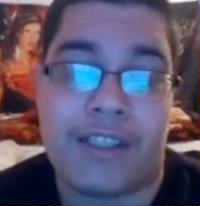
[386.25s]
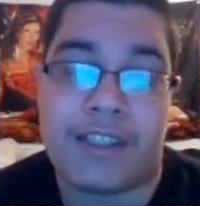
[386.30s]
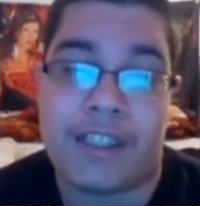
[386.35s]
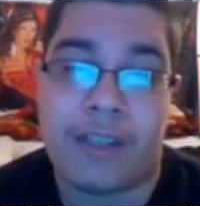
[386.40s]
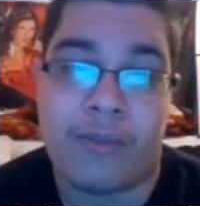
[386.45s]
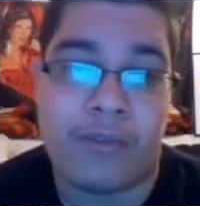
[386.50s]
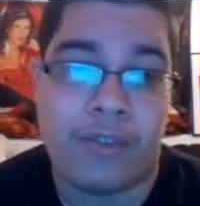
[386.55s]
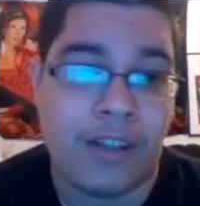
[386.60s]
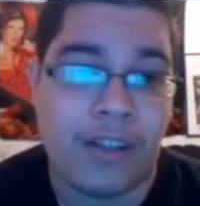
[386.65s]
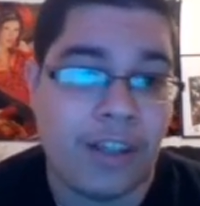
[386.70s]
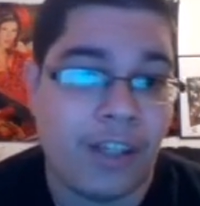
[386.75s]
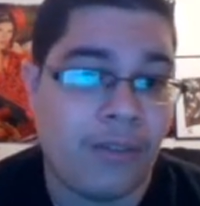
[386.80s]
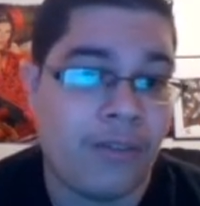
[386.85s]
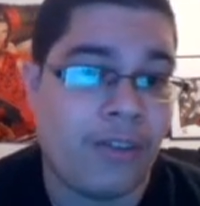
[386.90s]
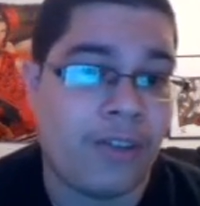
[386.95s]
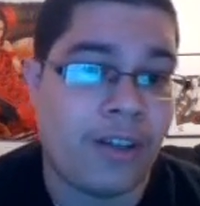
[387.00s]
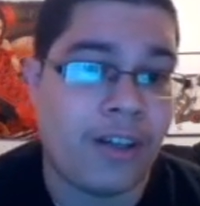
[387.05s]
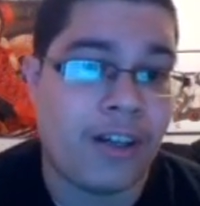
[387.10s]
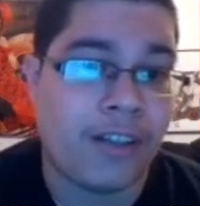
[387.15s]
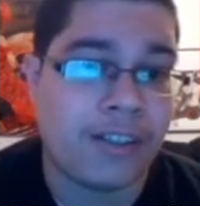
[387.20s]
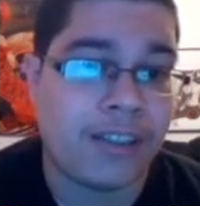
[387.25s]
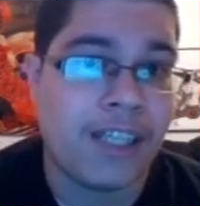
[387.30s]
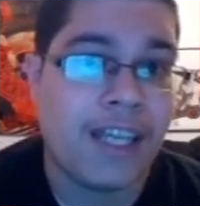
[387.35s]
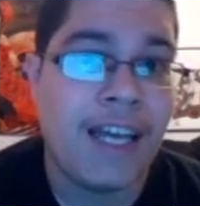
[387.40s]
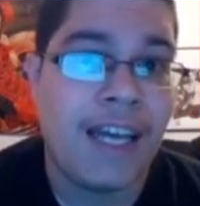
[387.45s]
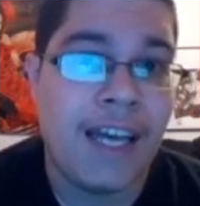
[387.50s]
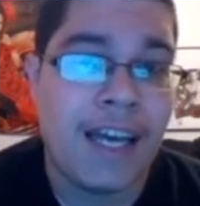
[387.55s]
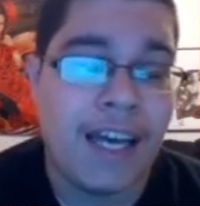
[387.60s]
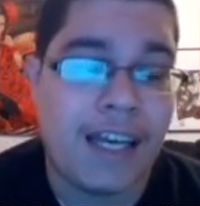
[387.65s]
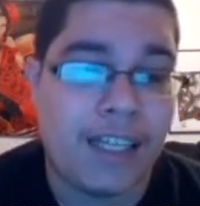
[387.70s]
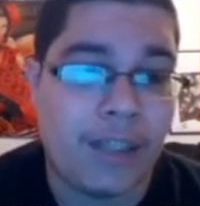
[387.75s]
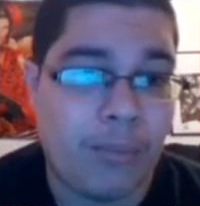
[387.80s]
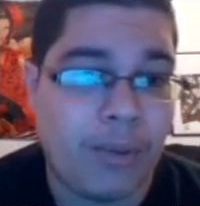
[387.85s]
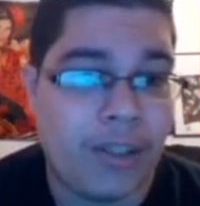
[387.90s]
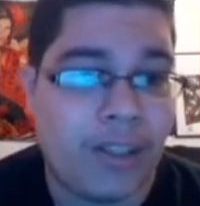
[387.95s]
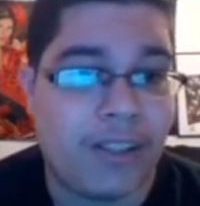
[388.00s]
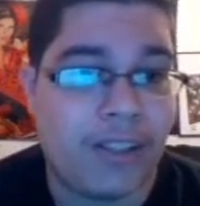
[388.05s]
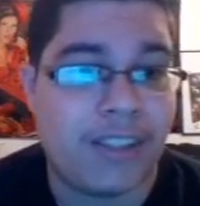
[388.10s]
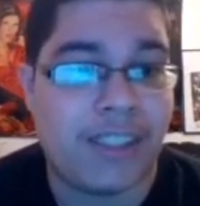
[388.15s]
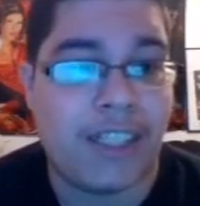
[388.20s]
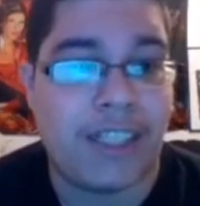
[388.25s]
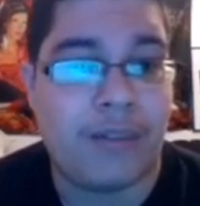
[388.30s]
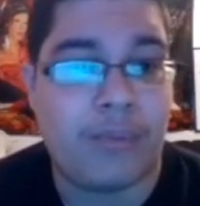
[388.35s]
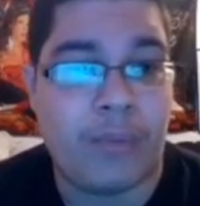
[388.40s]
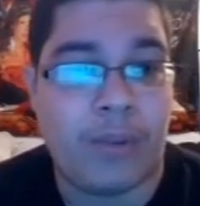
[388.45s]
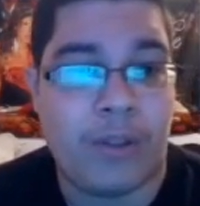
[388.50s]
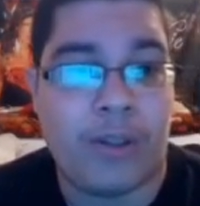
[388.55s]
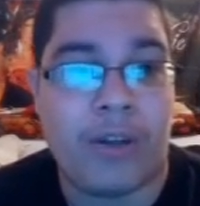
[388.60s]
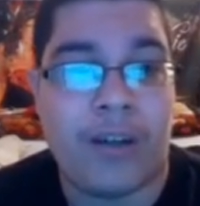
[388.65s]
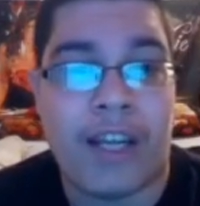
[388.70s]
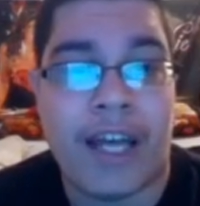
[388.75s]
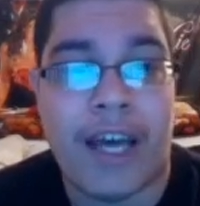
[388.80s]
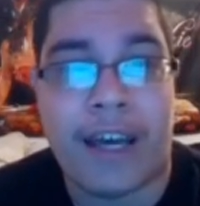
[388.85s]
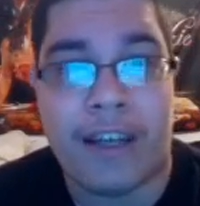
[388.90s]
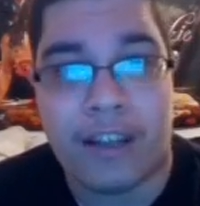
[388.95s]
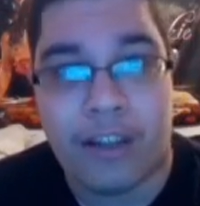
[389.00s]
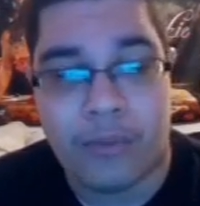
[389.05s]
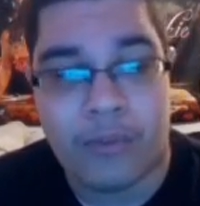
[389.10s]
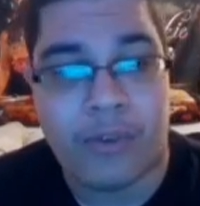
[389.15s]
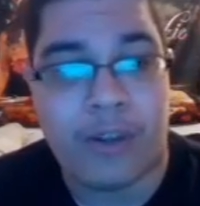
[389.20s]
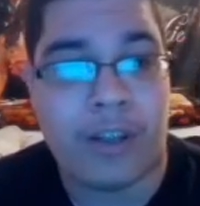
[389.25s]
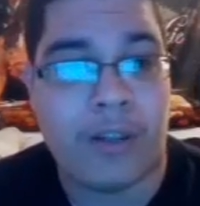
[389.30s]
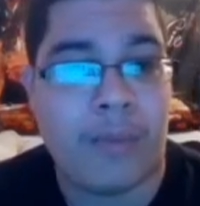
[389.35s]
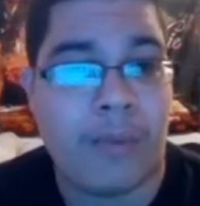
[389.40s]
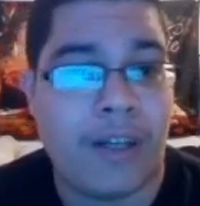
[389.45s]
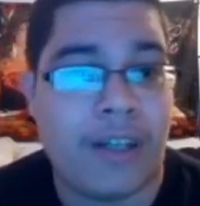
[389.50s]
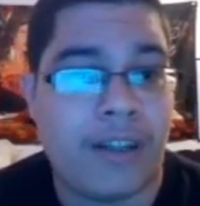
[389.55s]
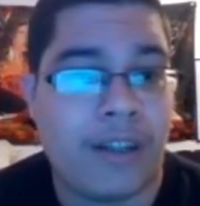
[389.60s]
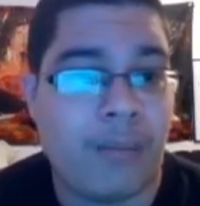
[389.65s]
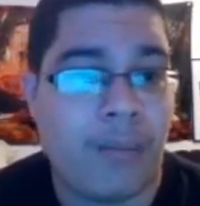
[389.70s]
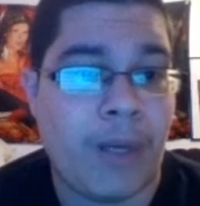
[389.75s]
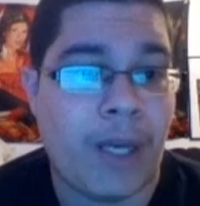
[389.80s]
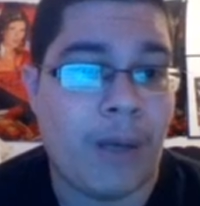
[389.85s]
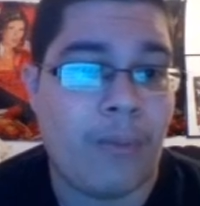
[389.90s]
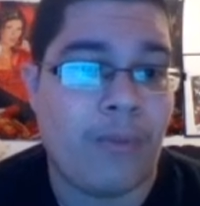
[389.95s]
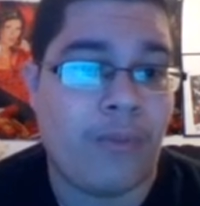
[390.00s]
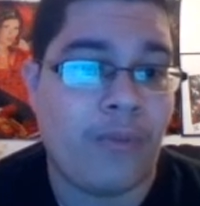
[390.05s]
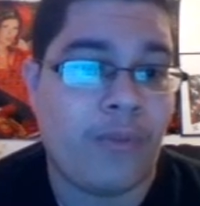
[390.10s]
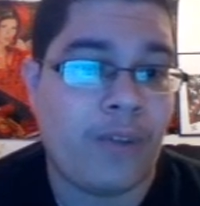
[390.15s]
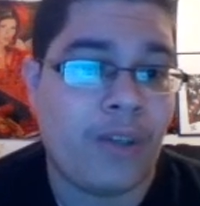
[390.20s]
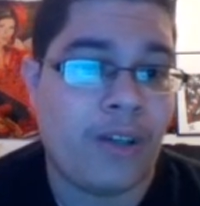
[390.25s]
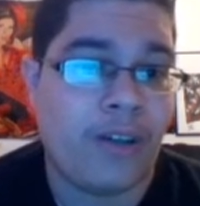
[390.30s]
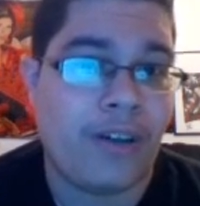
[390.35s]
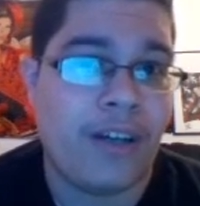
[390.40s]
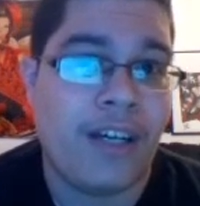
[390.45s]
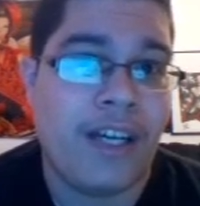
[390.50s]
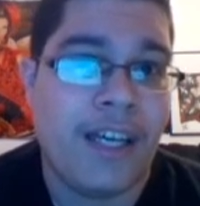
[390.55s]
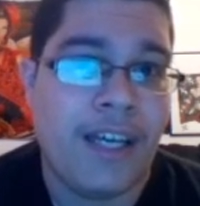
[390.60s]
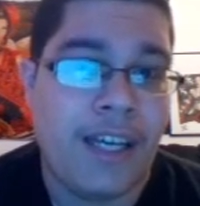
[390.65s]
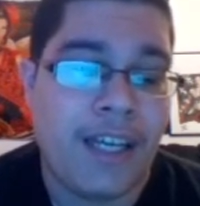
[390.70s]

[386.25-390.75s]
Definitely leave your thoughts and opinions down below on how you felt about the pay-per-view.